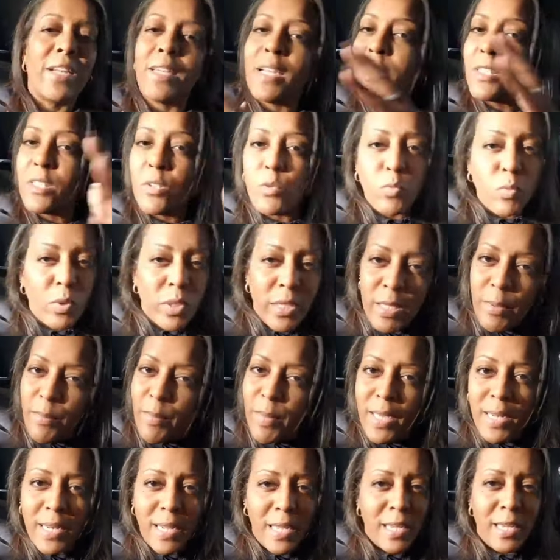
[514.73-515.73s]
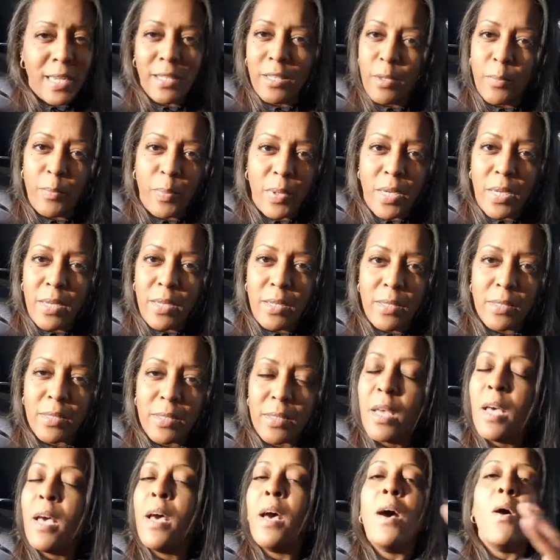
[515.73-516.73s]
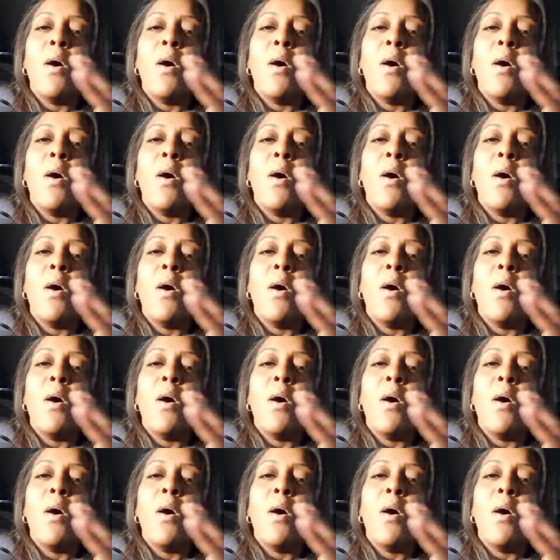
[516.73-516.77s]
that doesn't really mean a hill of beans.